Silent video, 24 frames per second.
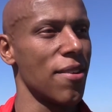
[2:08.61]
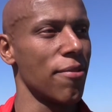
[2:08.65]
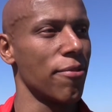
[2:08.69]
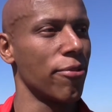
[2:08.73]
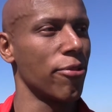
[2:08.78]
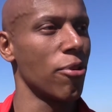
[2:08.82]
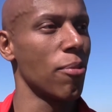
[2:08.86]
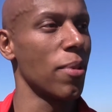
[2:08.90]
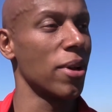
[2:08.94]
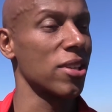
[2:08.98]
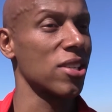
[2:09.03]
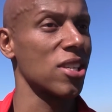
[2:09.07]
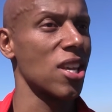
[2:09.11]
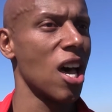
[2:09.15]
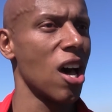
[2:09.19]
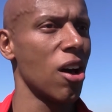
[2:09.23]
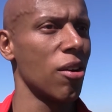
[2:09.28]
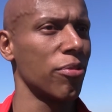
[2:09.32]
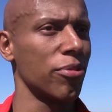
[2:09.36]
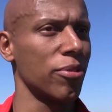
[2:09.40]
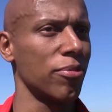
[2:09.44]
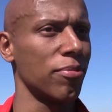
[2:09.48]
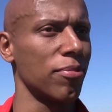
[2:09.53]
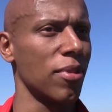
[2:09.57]
for
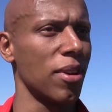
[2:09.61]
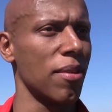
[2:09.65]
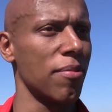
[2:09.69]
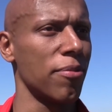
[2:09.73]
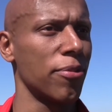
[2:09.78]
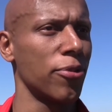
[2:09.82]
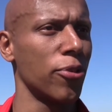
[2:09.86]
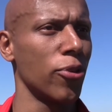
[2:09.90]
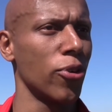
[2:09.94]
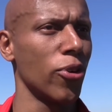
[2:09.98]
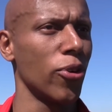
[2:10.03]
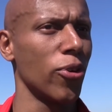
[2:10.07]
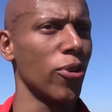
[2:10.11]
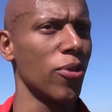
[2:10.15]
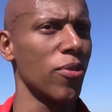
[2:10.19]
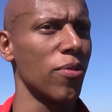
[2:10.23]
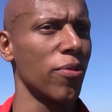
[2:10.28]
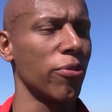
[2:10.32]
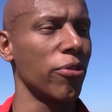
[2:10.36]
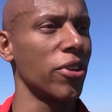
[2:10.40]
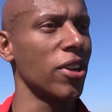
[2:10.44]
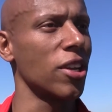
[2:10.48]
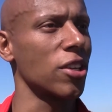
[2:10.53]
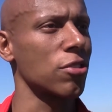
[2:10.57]
myself and for
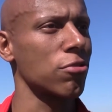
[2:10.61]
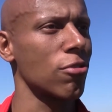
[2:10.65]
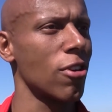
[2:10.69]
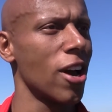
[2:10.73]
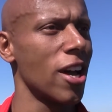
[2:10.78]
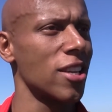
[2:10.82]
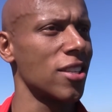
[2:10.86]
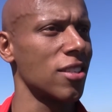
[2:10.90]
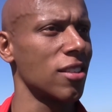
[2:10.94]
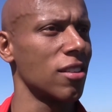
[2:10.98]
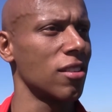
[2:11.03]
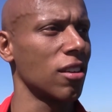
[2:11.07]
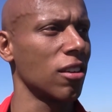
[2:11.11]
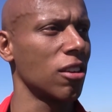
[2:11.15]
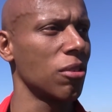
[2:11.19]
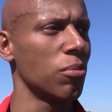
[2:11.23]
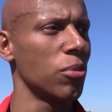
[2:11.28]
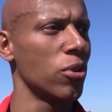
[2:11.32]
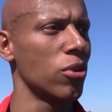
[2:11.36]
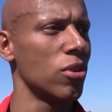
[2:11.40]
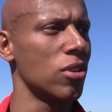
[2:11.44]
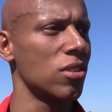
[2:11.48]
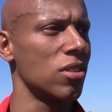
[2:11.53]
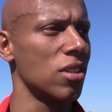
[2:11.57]
Phoenix Rising and the
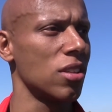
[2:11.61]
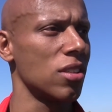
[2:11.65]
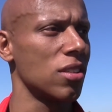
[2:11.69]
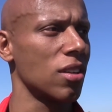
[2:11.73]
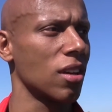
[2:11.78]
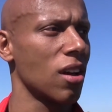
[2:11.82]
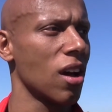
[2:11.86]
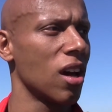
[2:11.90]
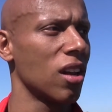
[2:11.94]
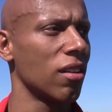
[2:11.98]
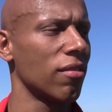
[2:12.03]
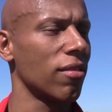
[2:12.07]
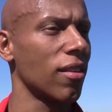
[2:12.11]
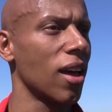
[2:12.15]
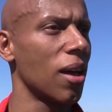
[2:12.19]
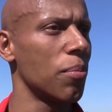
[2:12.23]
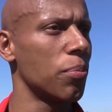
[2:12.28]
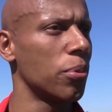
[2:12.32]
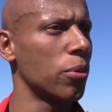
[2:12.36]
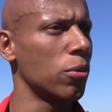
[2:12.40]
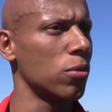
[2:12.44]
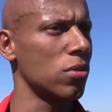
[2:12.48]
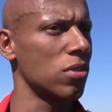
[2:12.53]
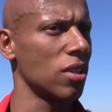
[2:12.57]
community to kind of like
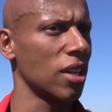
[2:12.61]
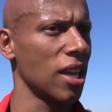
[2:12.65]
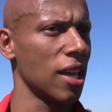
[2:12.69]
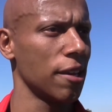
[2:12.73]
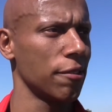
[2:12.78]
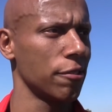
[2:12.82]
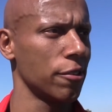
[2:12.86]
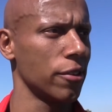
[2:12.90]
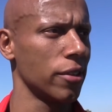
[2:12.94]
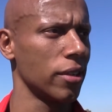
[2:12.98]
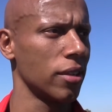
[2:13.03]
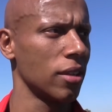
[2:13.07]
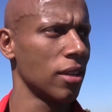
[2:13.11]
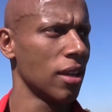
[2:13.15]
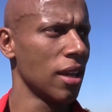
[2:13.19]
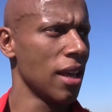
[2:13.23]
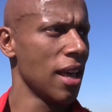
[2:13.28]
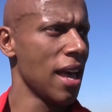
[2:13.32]
pull together and